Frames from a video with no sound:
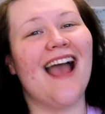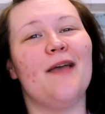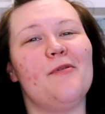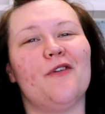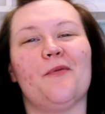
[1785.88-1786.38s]

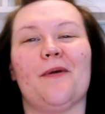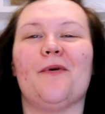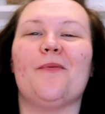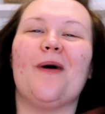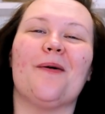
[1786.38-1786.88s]
hey beautiful
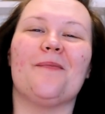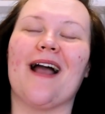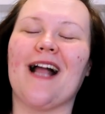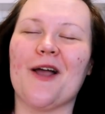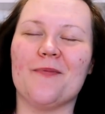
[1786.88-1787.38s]
people, welcome
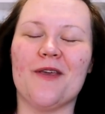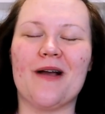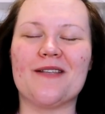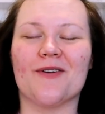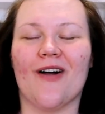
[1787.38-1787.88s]
back. I hope that you
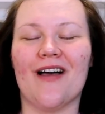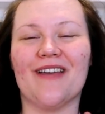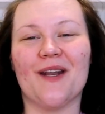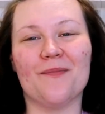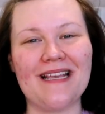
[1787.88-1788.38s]
guys are all
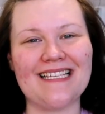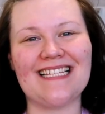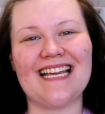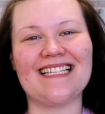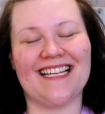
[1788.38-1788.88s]
having an amazing
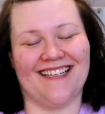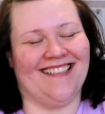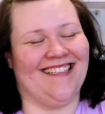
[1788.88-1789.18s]
day today.